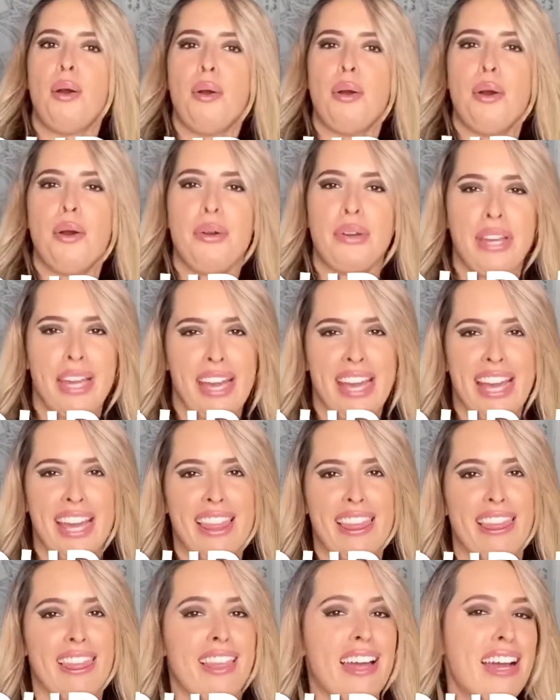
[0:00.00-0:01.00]
Okay,
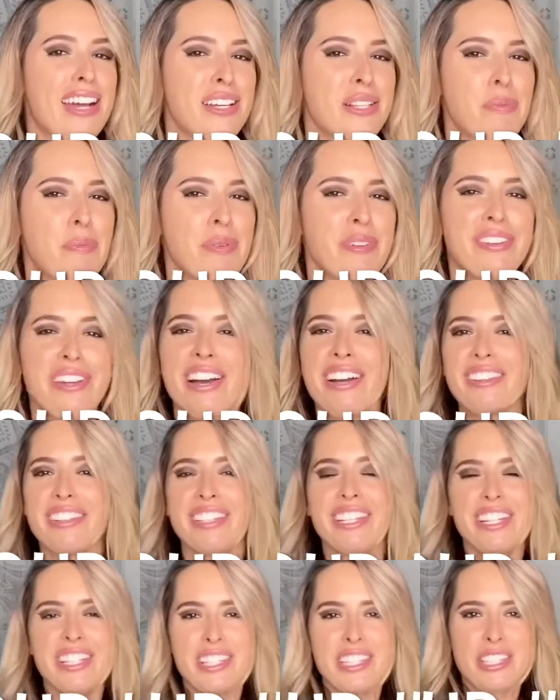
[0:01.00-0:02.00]
last but not
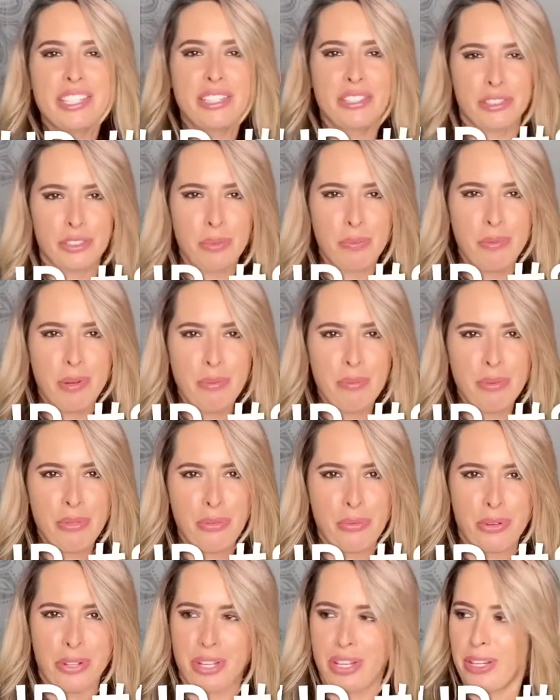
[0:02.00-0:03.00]
least, group number
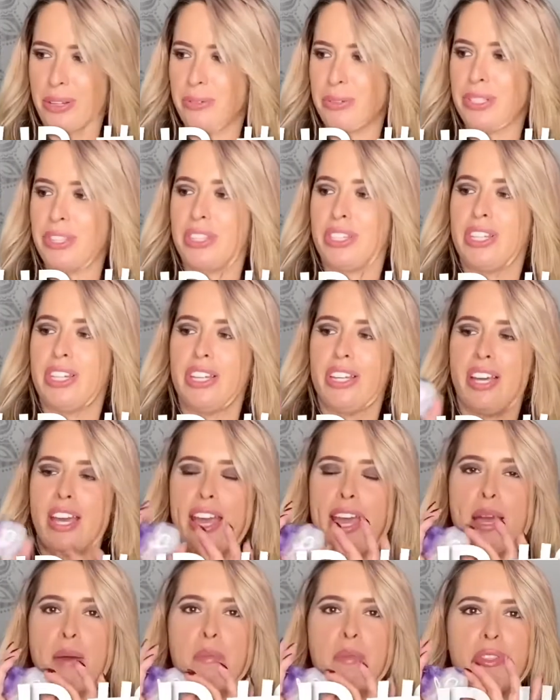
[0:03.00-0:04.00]
three with the
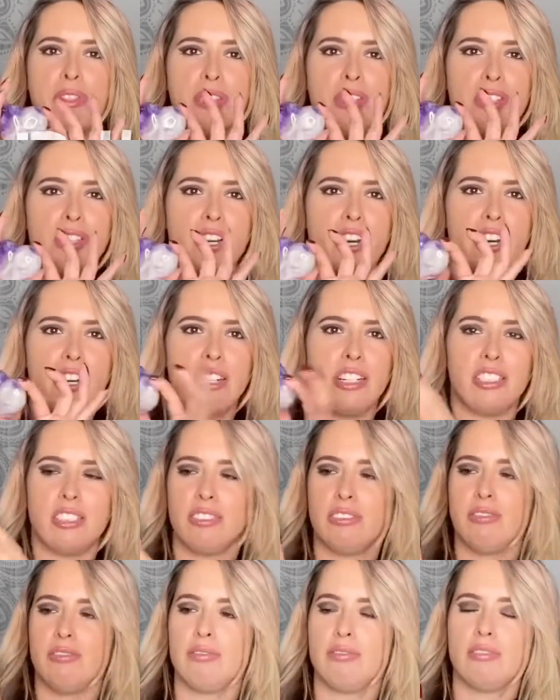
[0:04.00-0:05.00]
Amethyst Heart.
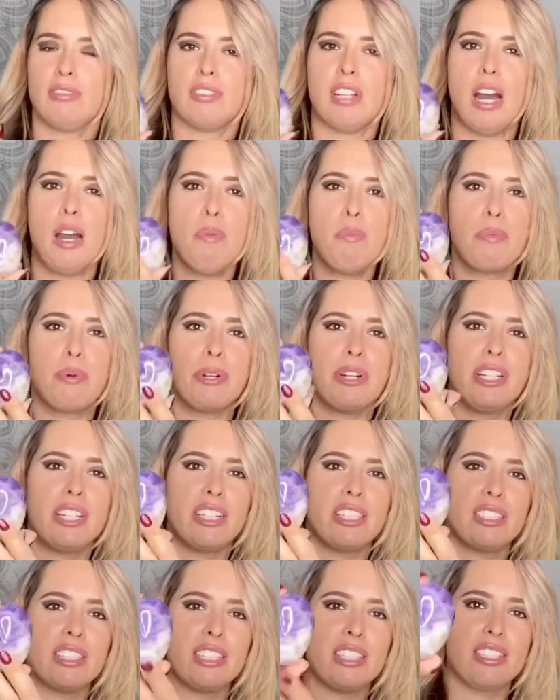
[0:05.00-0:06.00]
How pretty
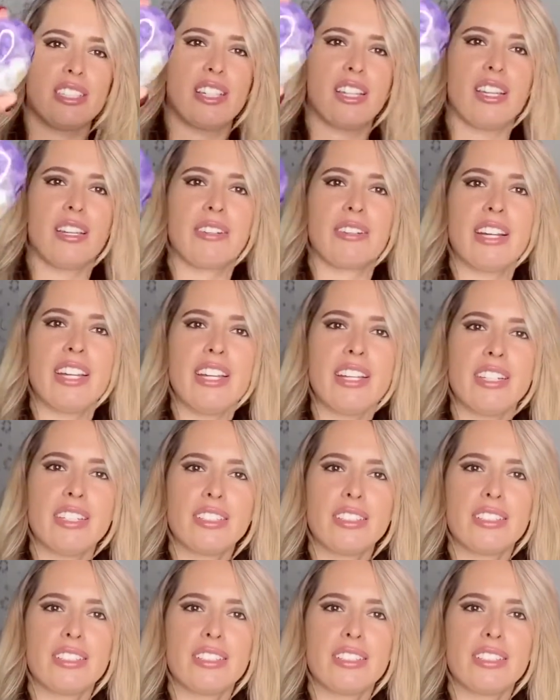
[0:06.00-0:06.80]
is this thing, right?